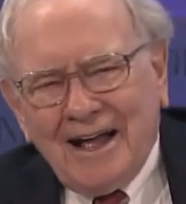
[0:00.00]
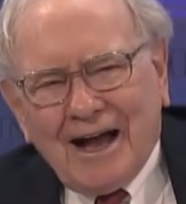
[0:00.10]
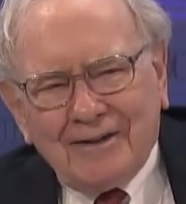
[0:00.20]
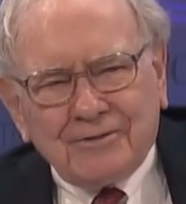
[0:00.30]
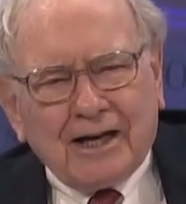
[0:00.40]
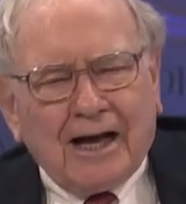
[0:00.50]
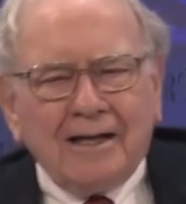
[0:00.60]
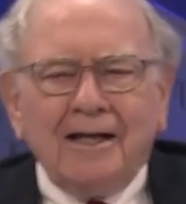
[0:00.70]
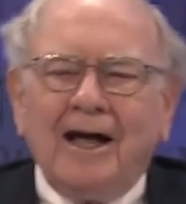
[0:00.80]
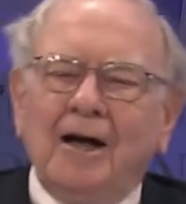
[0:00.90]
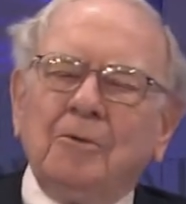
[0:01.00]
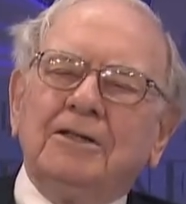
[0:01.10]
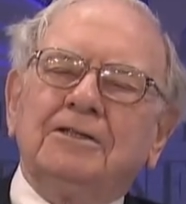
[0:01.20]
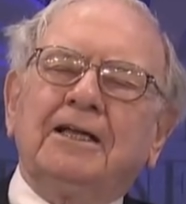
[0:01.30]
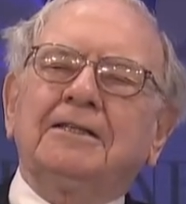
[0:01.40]
I've done, I, I went
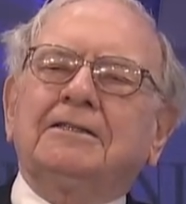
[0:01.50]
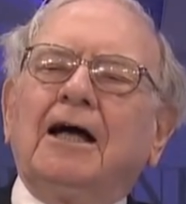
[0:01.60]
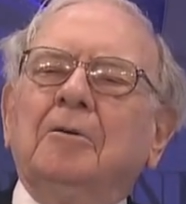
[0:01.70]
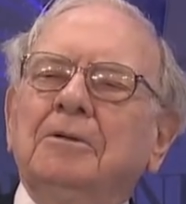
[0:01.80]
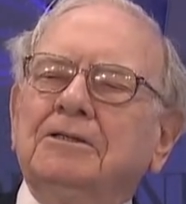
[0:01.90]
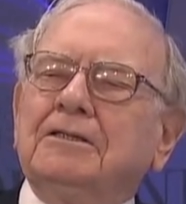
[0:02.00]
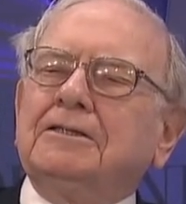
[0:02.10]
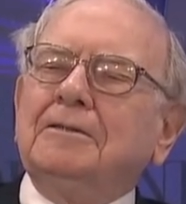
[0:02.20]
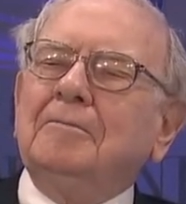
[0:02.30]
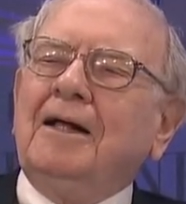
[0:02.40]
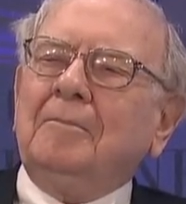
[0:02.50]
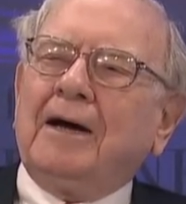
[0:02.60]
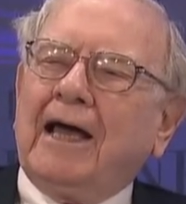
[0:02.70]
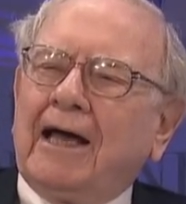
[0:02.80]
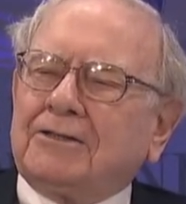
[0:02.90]
in the textile business
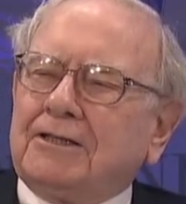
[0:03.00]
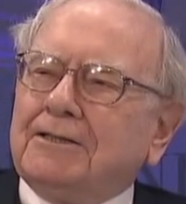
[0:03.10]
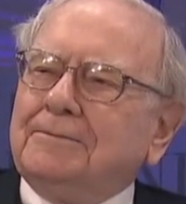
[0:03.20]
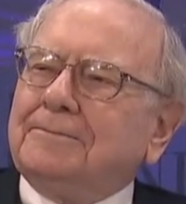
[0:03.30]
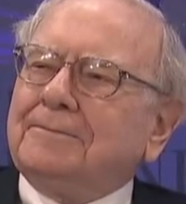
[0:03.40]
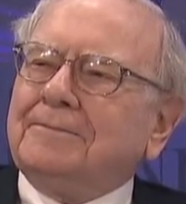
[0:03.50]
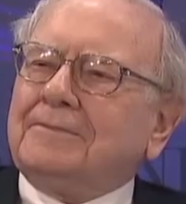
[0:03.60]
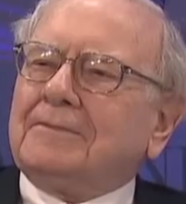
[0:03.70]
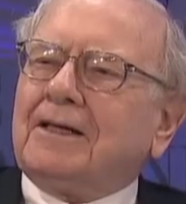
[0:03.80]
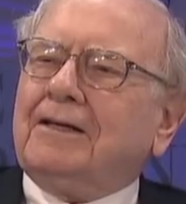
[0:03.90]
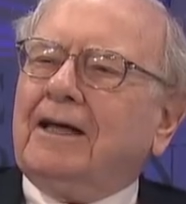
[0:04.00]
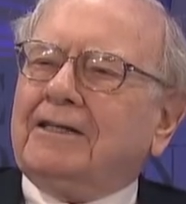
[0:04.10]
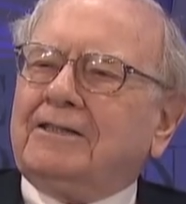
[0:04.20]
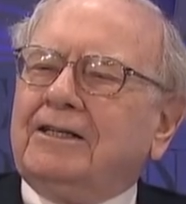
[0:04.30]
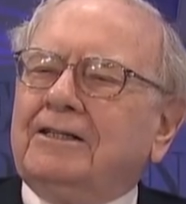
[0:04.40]
by accident in
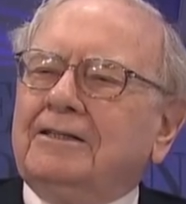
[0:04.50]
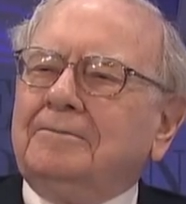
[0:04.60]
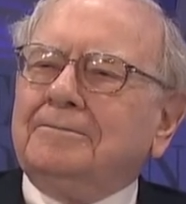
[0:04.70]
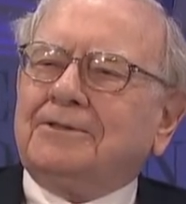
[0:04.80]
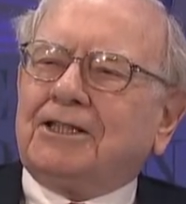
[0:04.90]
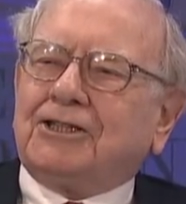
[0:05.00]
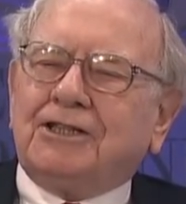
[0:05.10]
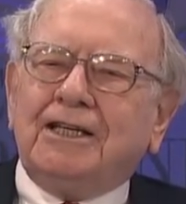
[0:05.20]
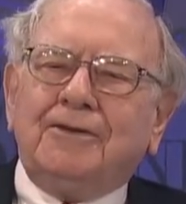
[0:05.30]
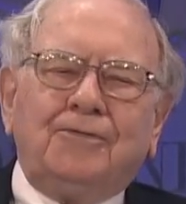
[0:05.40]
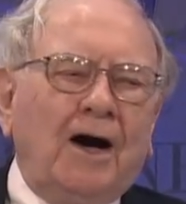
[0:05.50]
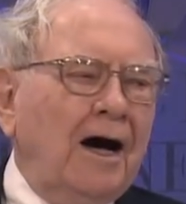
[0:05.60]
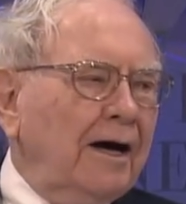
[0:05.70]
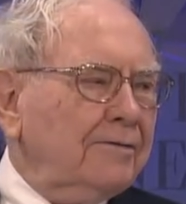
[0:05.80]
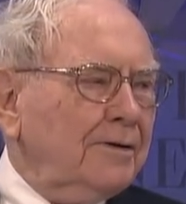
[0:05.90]
nineteen
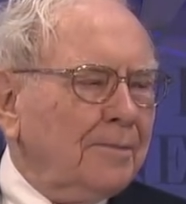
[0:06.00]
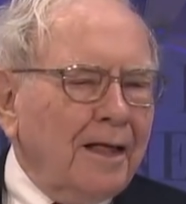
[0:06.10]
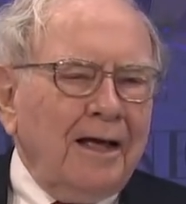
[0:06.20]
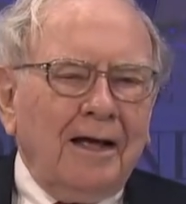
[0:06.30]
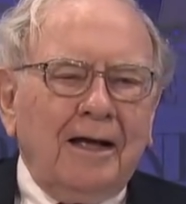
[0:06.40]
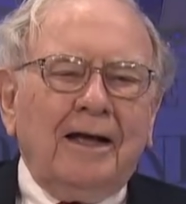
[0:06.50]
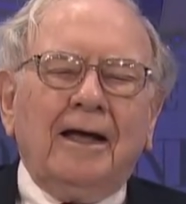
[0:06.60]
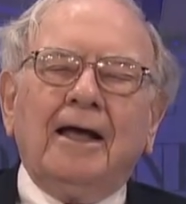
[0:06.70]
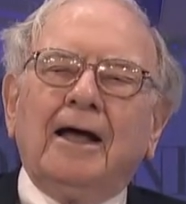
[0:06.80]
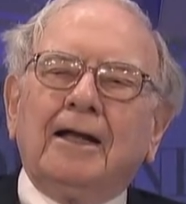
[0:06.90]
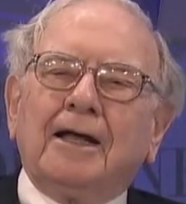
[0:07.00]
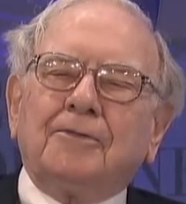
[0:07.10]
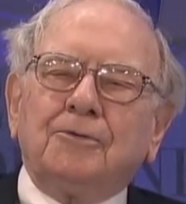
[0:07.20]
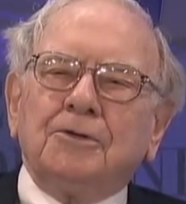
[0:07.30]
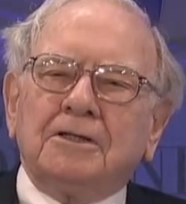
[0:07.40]
sixty-five, and I
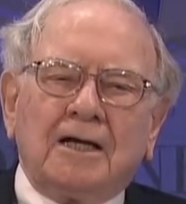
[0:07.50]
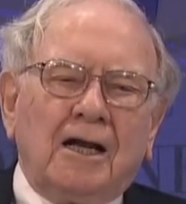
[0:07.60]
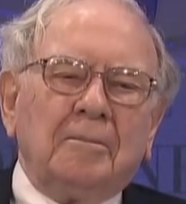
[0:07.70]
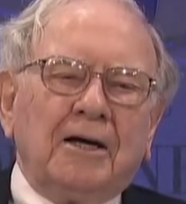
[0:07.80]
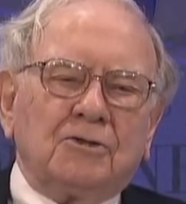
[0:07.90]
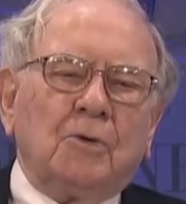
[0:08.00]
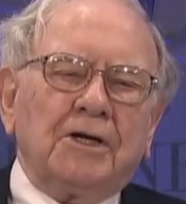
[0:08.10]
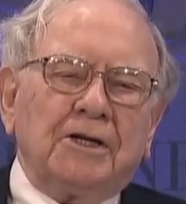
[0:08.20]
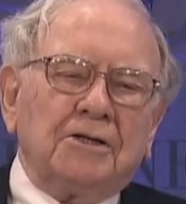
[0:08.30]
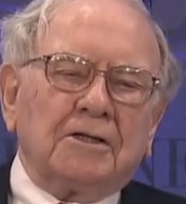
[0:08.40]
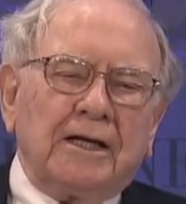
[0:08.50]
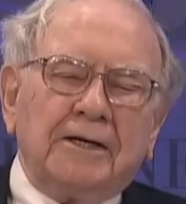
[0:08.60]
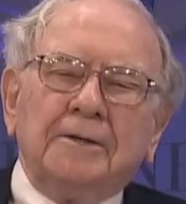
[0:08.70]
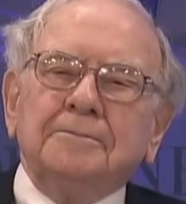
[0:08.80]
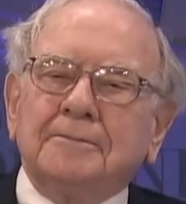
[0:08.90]
threw in the towel about twenty years
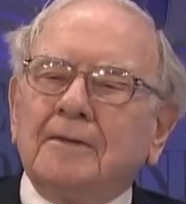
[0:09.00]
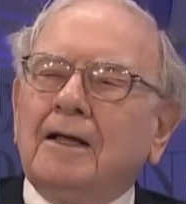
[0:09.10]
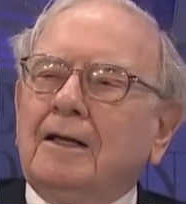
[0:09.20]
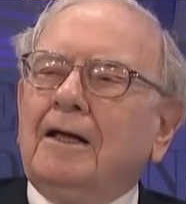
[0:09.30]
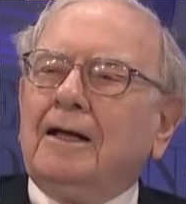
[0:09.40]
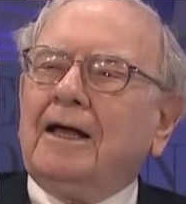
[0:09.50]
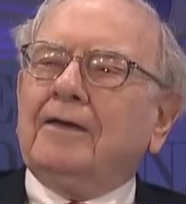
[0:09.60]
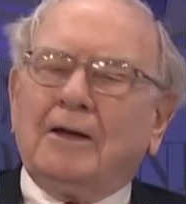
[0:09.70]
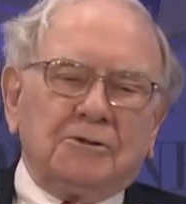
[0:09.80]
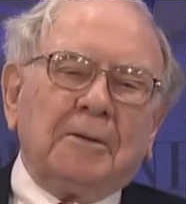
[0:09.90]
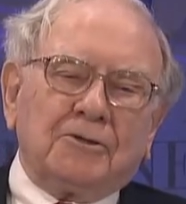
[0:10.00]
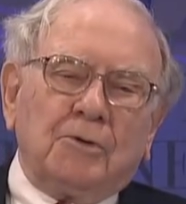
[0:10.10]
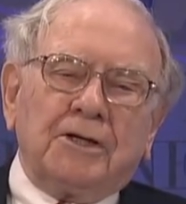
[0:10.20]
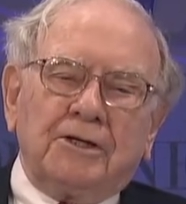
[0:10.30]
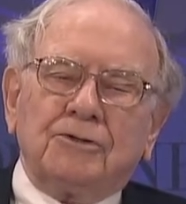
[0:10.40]
later. And that was about
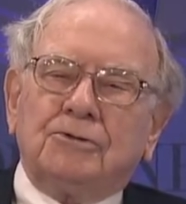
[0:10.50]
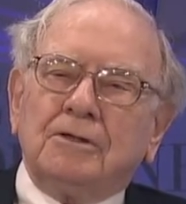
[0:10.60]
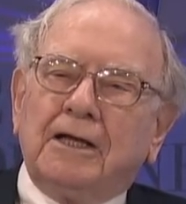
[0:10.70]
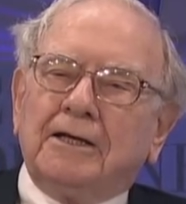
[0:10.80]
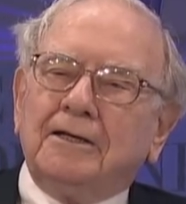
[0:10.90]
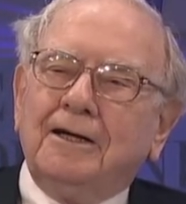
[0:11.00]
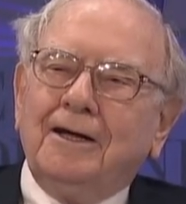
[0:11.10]
twenty years too late.